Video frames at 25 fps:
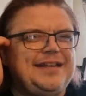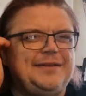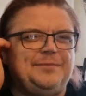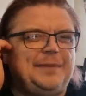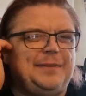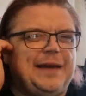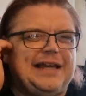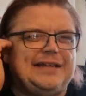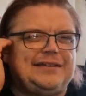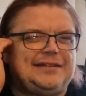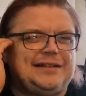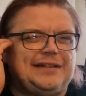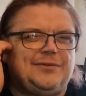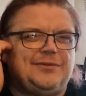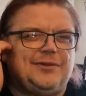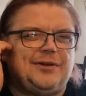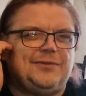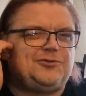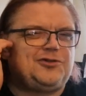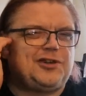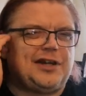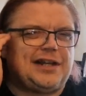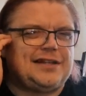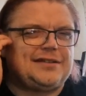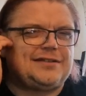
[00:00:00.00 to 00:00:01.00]
Is basically what I'm
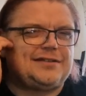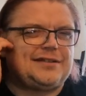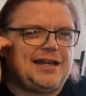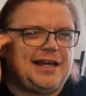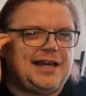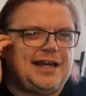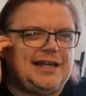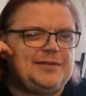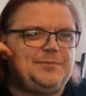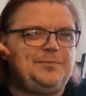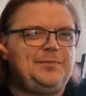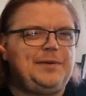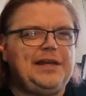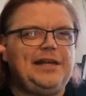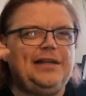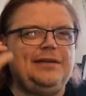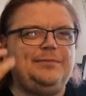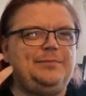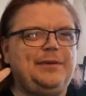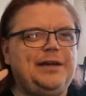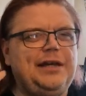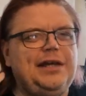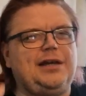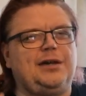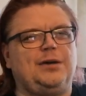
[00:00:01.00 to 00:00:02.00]
trying to say. Is
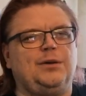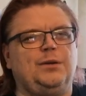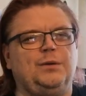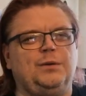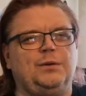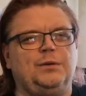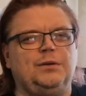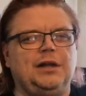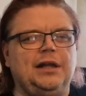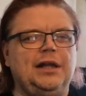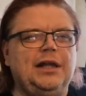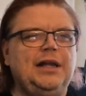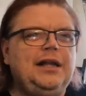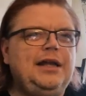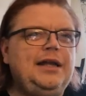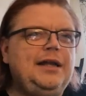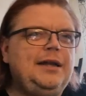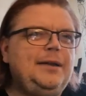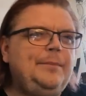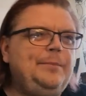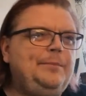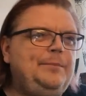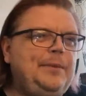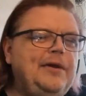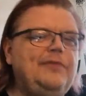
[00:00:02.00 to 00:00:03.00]
be cool,
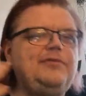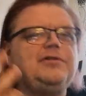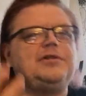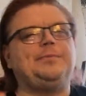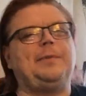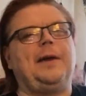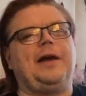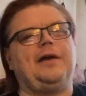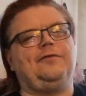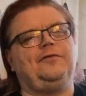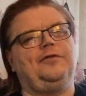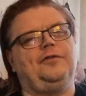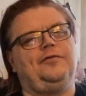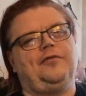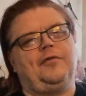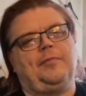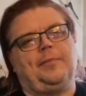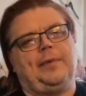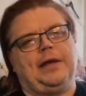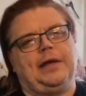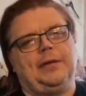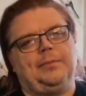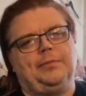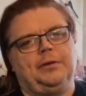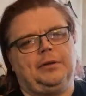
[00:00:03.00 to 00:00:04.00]
be respectful for
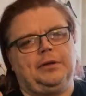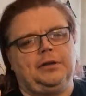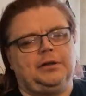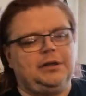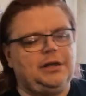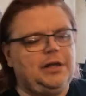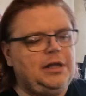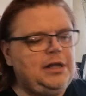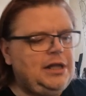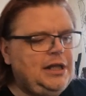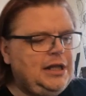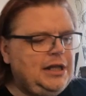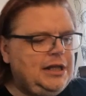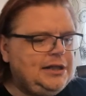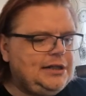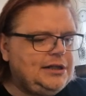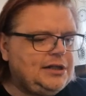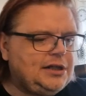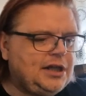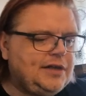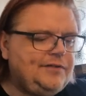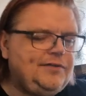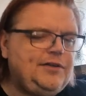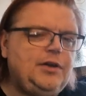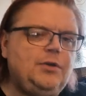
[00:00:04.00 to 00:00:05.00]
people.
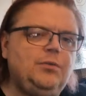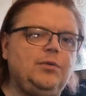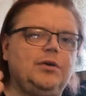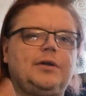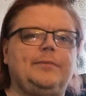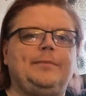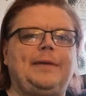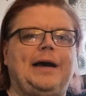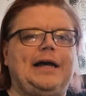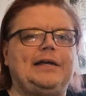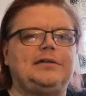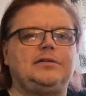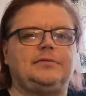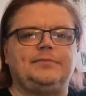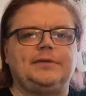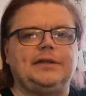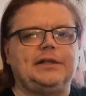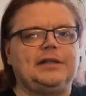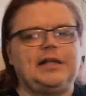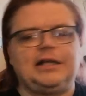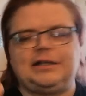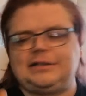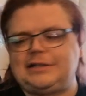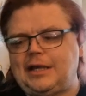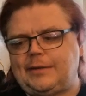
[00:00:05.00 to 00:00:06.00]
If you want to buy something,
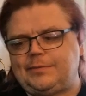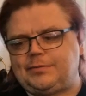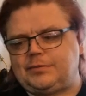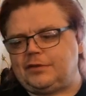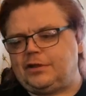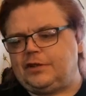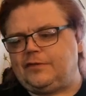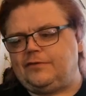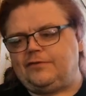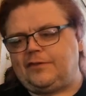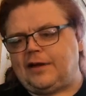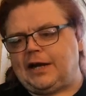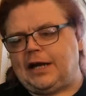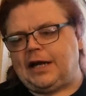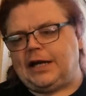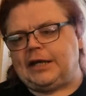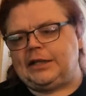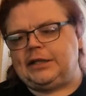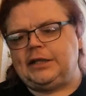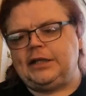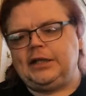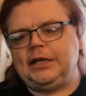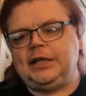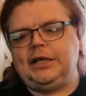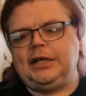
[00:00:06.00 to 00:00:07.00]
that's absolutely
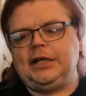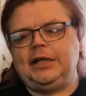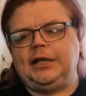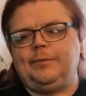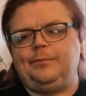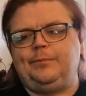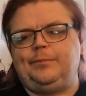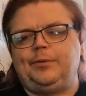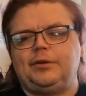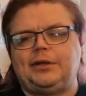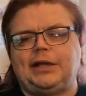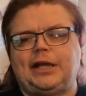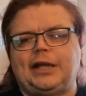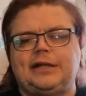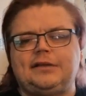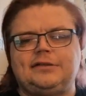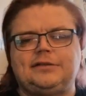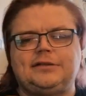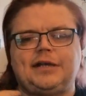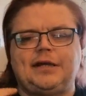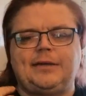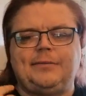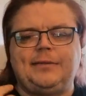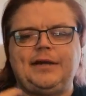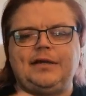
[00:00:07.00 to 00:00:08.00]
fine. But like I
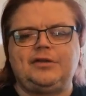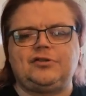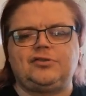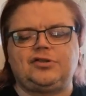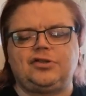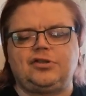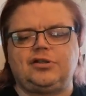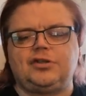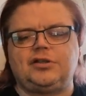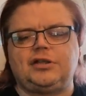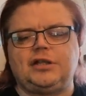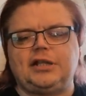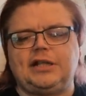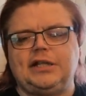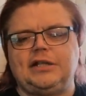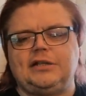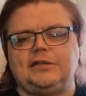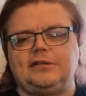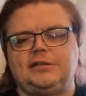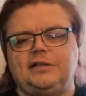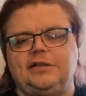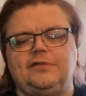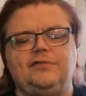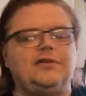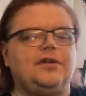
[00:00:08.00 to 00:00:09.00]
say, make sure that
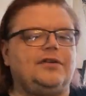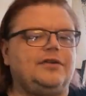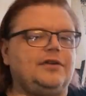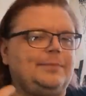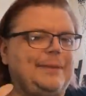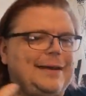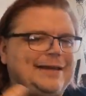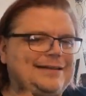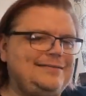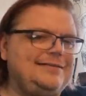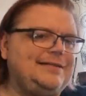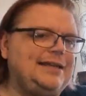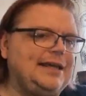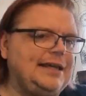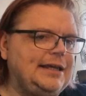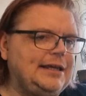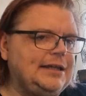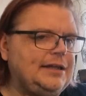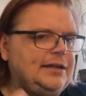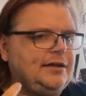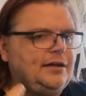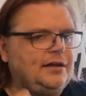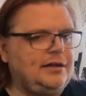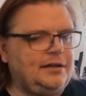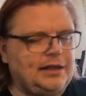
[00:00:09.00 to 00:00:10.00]
you've got the best
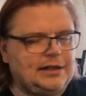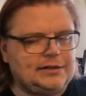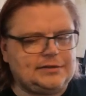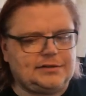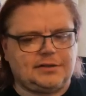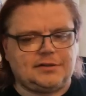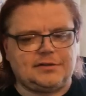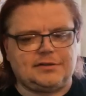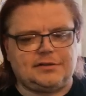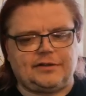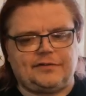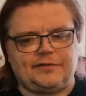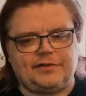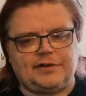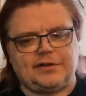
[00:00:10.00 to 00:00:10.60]
deal and all that sort of stuff.